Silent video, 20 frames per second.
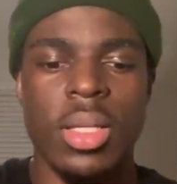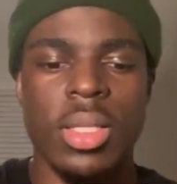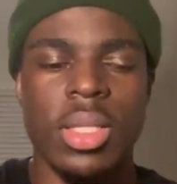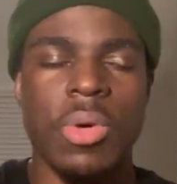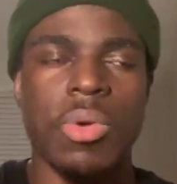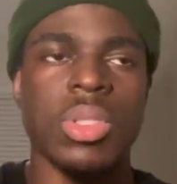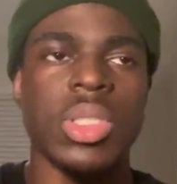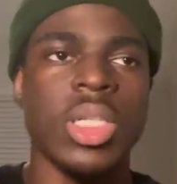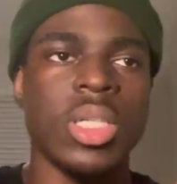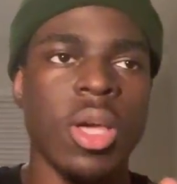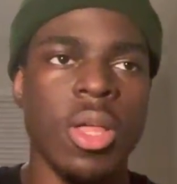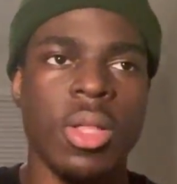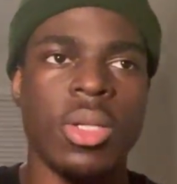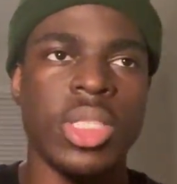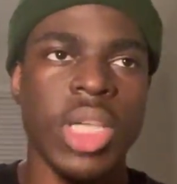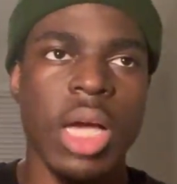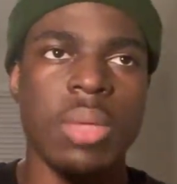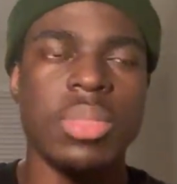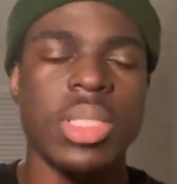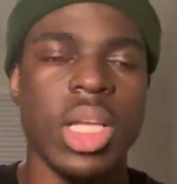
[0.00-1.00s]
There was another
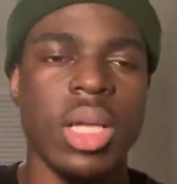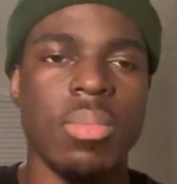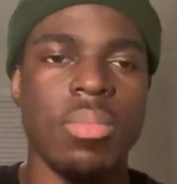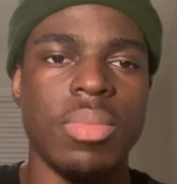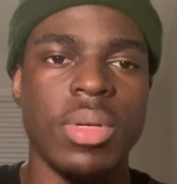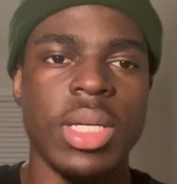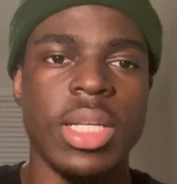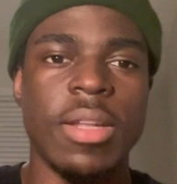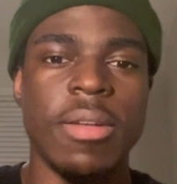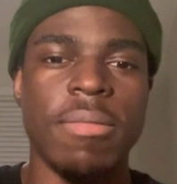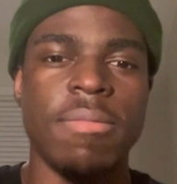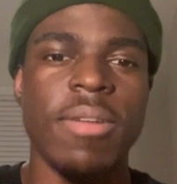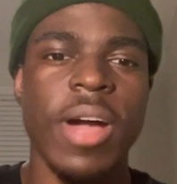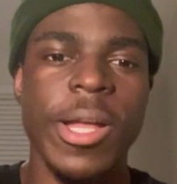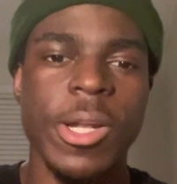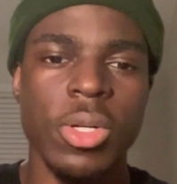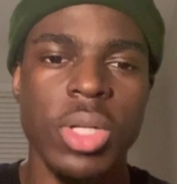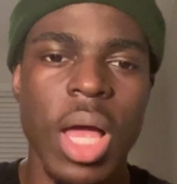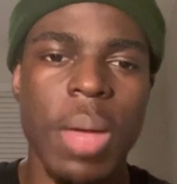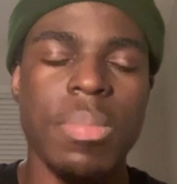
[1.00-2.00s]
time skip in the
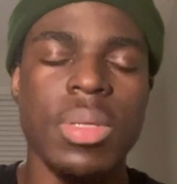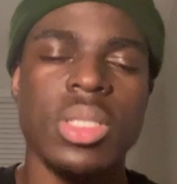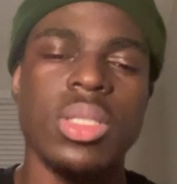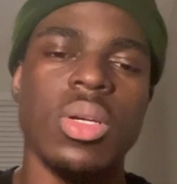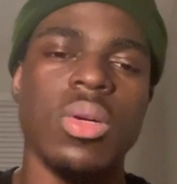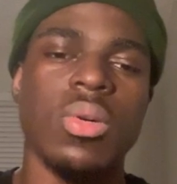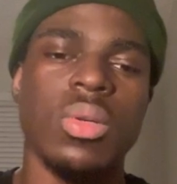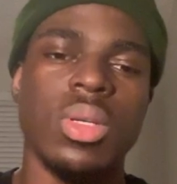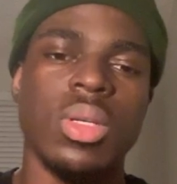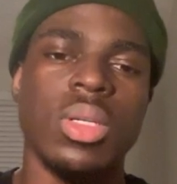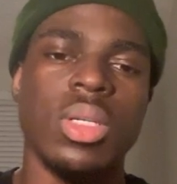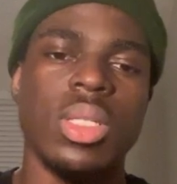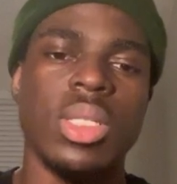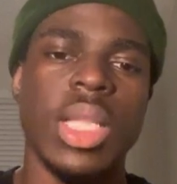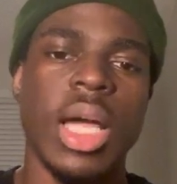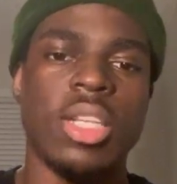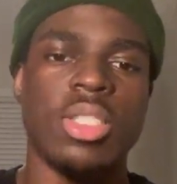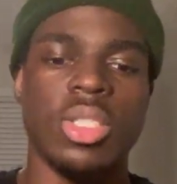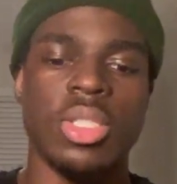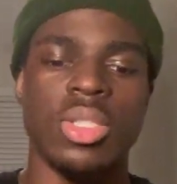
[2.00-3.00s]
final episode
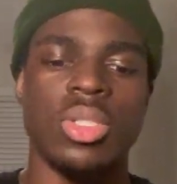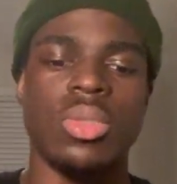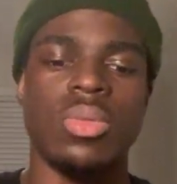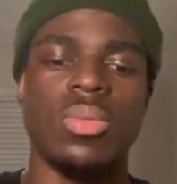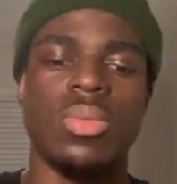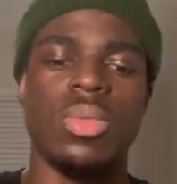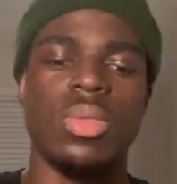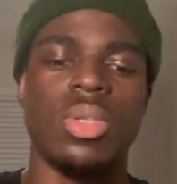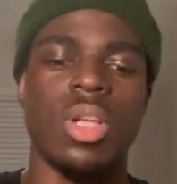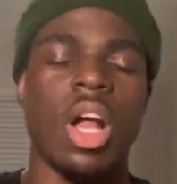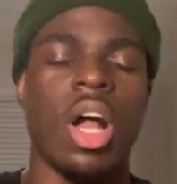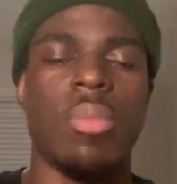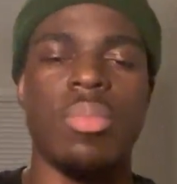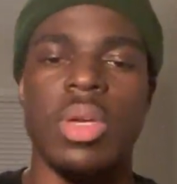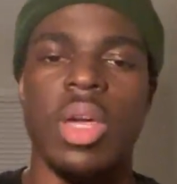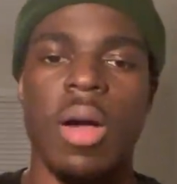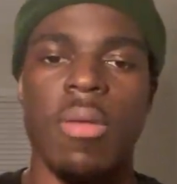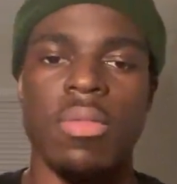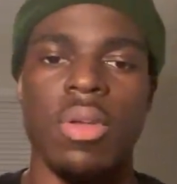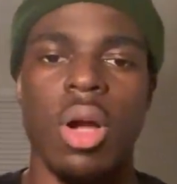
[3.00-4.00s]
that just caught me
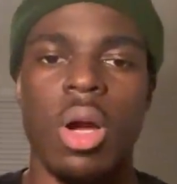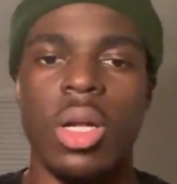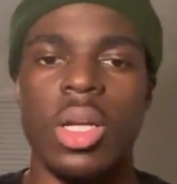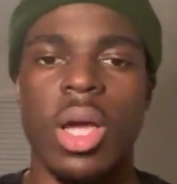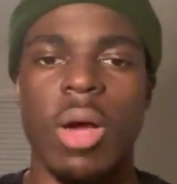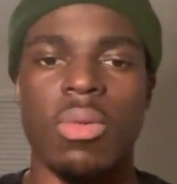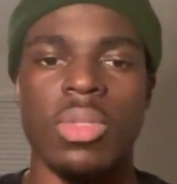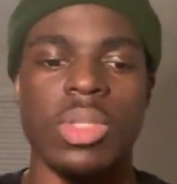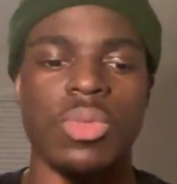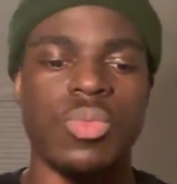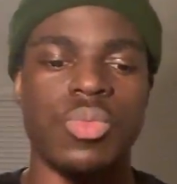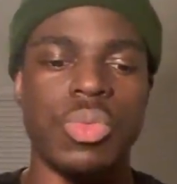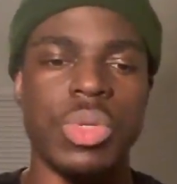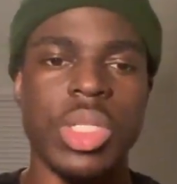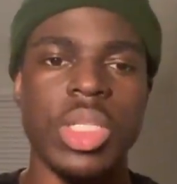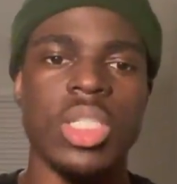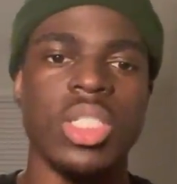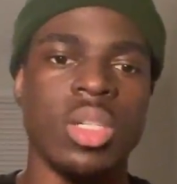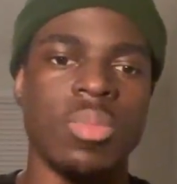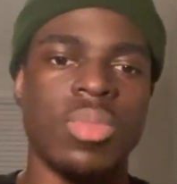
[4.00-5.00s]
off guard. I was
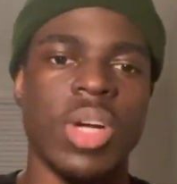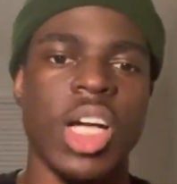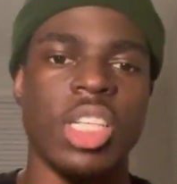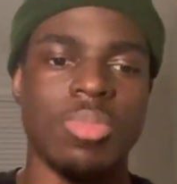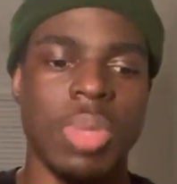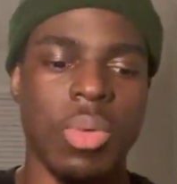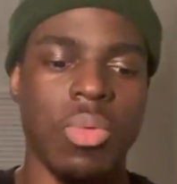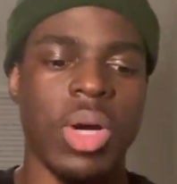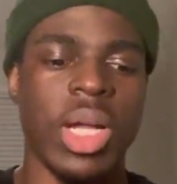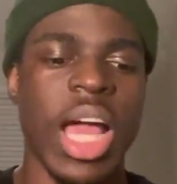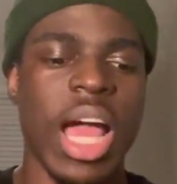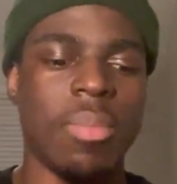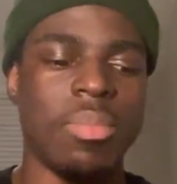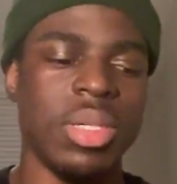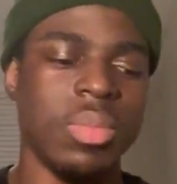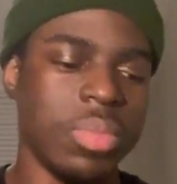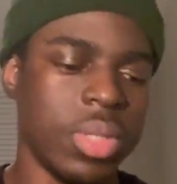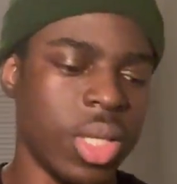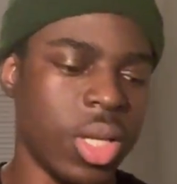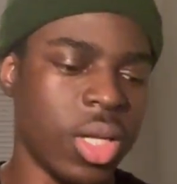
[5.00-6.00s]
really surprised by what
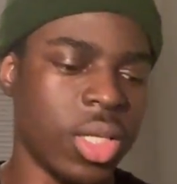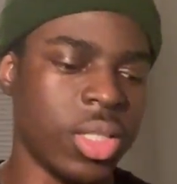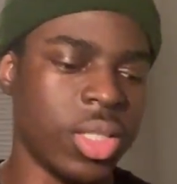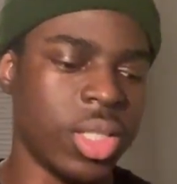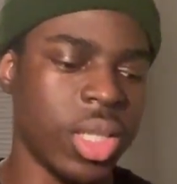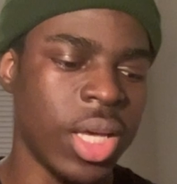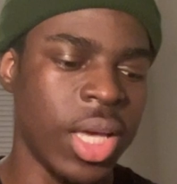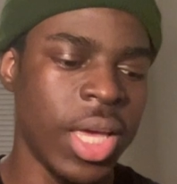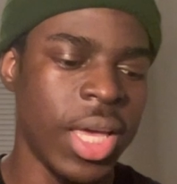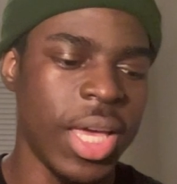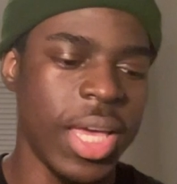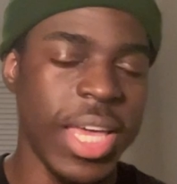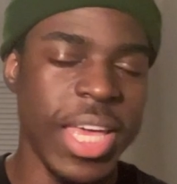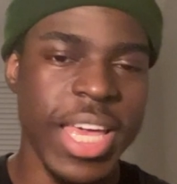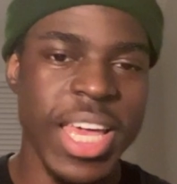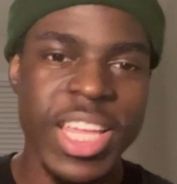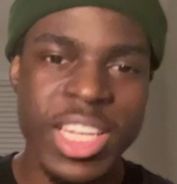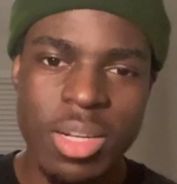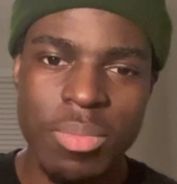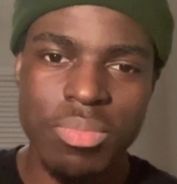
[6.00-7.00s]
happened because
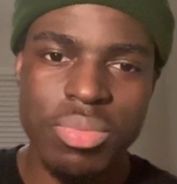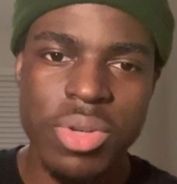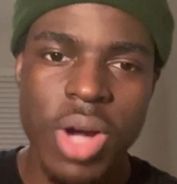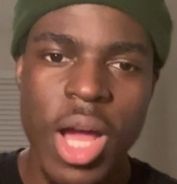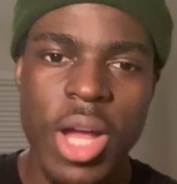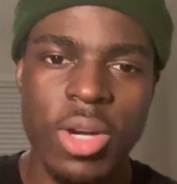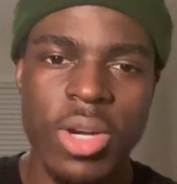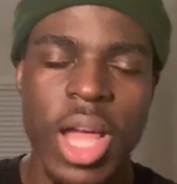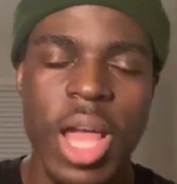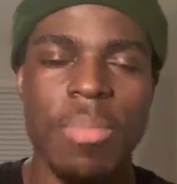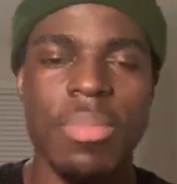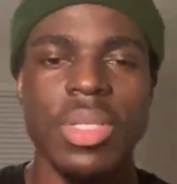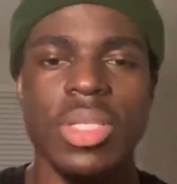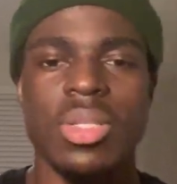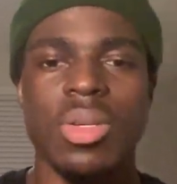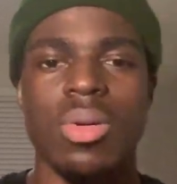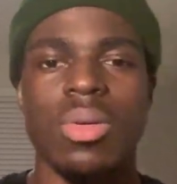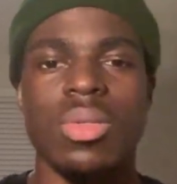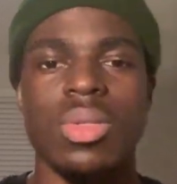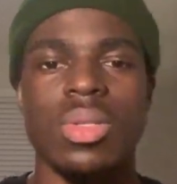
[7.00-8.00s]
in the prior
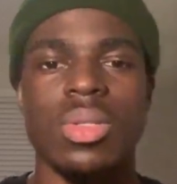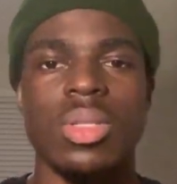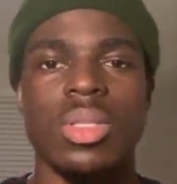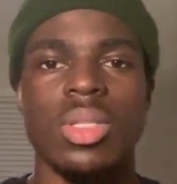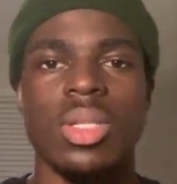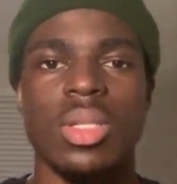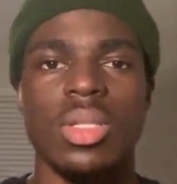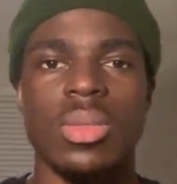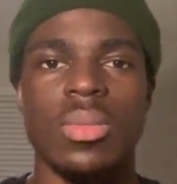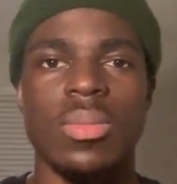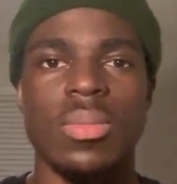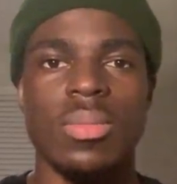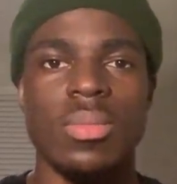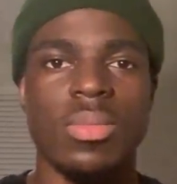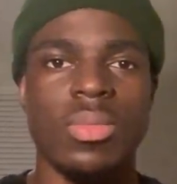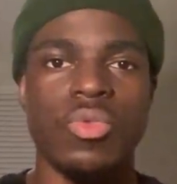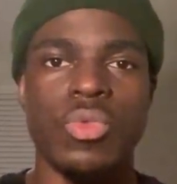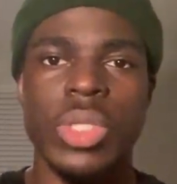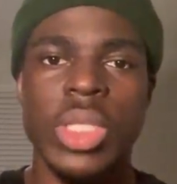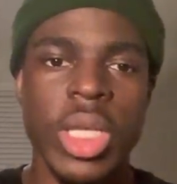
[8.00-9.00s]
episode, the
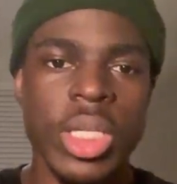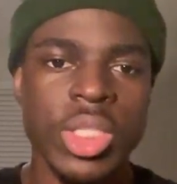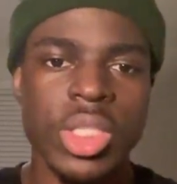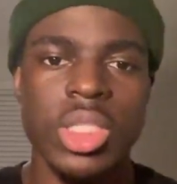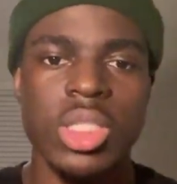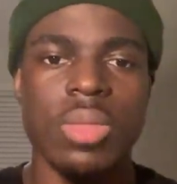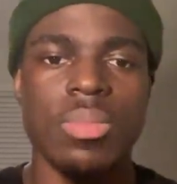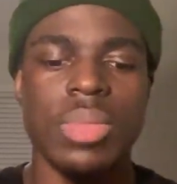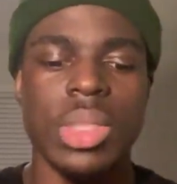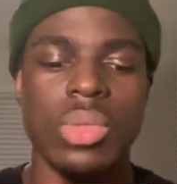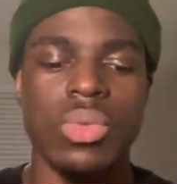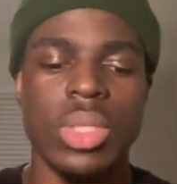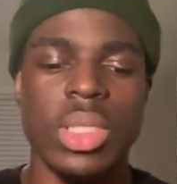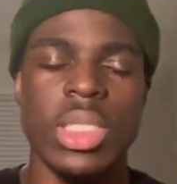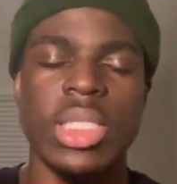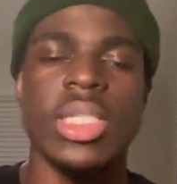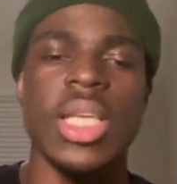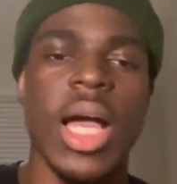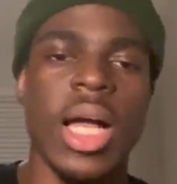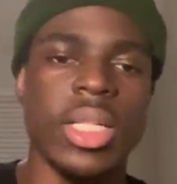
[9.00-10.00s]
relationship between
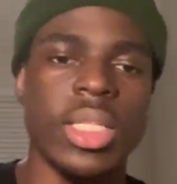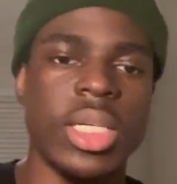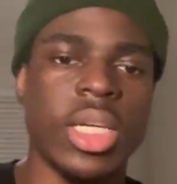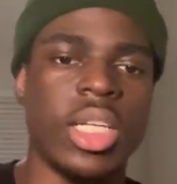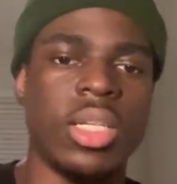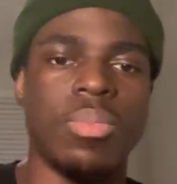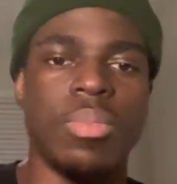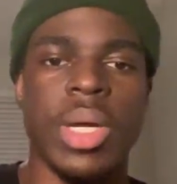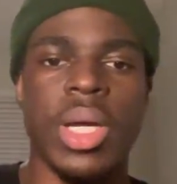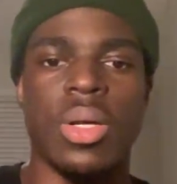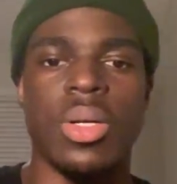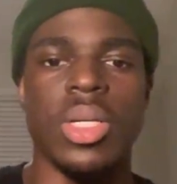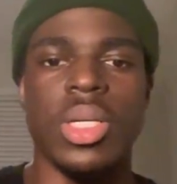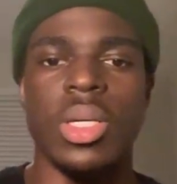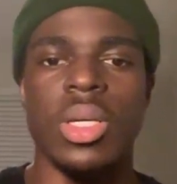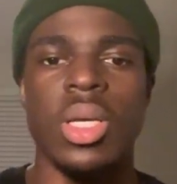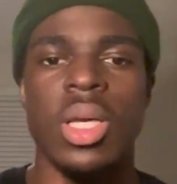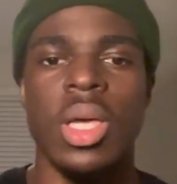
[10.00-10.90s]
Sally and Barry